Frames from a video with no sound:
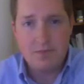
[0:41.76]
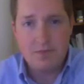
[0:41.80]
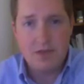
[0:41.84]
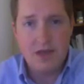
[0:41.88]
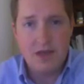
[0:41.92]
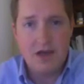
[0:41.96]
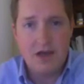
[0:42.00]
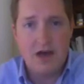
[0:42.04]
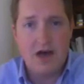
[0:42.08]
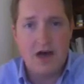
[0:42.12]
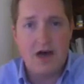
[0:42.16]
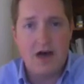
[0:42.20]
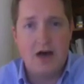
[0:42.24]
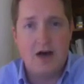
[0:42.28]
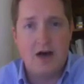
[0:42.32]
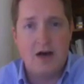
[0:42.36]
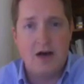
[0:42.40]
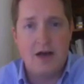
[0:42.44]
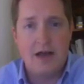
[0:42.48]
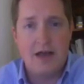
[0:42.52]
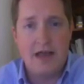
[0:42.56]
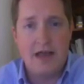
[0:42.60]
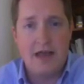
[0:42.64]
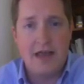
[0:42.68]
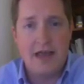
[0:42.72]

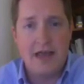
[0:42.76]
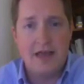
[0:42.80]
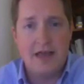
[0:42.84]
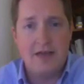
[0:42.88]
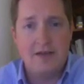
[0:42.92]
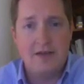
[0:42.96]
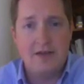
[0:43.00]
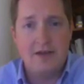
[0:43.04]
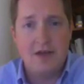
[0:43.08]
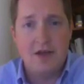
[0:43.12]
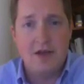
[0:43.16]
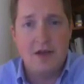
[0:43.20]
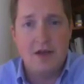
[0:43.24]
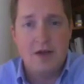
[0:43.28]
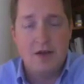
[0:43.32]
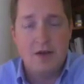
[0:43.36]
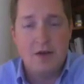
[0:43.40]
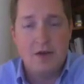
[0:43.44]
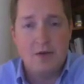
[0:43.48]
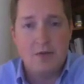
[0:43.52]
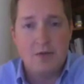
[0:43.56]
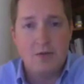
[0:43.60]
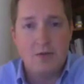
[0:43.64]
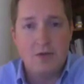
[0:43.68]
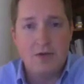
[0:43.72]
And
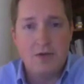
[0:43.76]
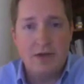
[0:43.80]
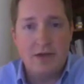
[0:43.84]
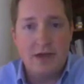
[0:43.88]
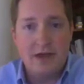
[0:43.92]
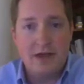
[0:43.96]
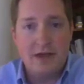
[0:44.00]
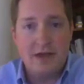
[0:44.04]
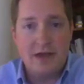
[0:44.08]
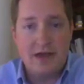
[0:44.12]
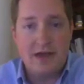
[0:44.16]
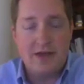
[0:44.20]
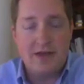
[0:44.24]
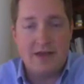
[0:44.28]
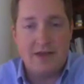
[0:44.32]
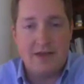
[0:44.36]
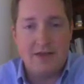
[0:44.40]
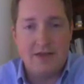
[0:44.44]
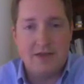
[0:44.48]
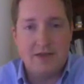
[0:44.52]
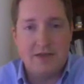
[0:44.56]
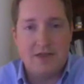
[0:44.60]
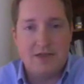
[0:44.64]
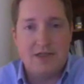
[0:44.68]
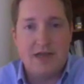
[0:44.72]
really, I think
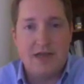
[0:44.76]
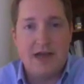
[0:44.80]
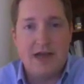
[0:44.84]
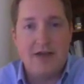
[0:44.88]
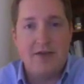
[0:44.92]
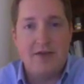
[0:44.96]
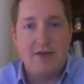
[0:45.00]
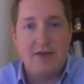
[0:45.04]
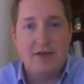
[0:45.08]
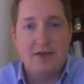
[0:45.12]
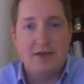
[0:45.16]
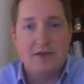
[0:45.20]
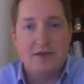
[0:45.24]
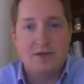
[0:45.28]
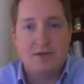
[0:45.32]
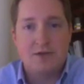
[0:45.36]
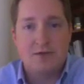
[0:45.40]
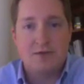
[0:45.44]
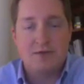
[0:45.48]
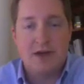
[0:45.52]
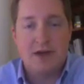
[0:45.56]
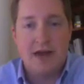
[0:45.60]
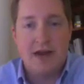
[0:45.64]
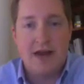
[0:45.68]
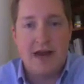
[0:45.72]
there's a challenge
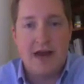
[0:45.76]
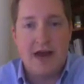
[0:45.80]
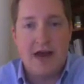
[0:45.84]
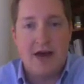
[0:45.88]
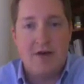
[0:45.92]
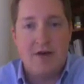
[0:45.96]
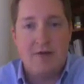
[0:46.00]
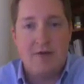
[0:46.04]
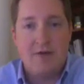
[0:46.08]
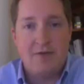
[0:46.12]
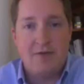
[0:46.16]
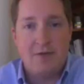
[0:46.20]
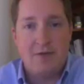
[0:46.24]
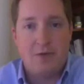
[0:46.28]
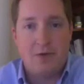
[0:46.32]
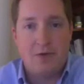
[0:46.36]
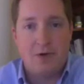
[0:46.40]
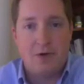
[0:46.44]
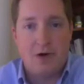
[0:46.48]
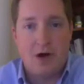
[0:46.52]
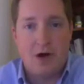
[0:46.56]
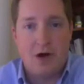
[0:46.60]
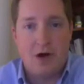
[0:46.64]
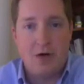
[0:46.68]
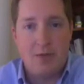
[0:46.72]
right now
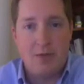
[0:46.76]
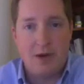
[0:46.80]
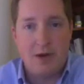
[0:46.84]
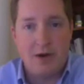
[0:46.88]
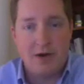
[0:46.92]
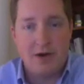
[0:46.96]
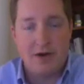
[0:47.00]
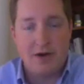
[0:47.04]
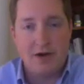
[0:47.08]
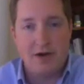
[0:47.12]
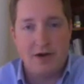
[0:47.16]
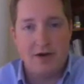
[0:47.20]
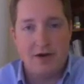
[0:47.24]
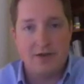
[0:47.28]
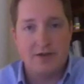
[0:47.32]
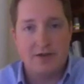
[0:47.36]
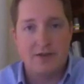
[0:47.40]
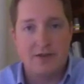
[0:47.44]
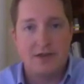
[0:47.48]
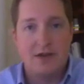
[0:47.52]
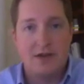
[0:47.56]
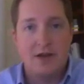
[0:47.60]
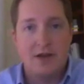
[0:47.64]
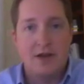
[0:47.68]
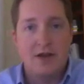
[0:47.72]
for all
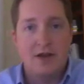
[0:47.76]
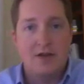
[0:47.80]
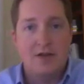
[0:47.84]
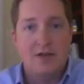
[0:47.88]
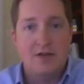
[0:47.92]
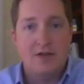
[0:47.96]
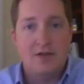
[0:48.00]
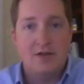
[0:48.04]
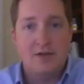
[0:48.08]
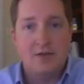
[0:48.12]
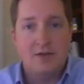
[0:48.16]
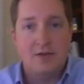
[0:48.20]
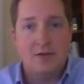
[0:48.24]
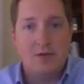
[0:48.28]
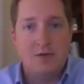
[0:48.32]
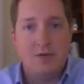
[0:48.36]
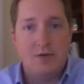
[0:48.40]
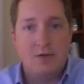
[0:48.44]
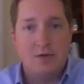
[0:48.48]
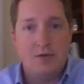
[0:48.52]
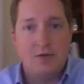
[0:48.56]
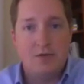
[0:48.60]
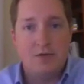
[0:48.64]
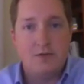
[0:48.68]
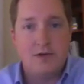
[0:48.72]
marketers
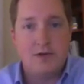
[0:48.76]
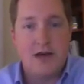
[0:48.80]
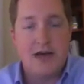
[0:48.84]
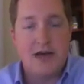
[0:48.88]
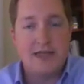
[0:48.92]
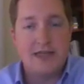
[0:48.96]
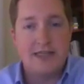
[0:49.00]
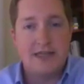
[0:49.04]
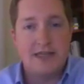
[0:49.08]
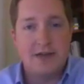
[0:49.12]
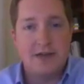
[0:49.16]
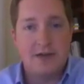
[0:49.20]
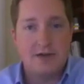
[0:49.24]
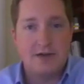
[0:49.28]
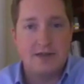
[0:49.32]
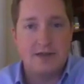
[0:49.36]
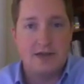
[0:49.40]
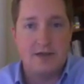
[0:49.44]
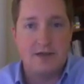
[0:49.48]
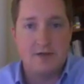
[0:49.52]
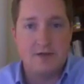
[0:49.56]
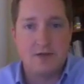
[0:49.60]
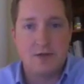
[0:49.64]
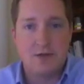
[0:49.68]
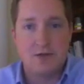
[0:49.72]
to not sell
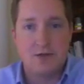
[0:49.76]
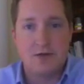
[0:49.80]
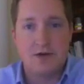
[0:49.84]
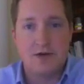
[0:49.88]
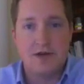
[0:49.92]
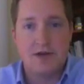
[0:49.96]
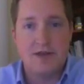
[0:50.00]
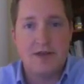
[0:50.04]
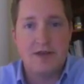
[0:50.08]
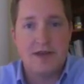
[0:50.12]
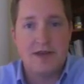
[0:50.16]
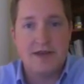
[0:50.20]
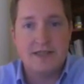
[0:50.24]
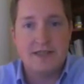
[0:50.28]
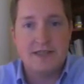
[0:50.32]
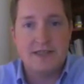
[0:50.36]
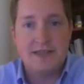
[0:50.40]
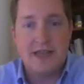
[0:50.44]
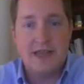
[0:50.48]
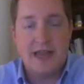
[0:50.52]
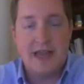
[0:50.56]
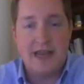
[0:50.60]
ourselves short in this.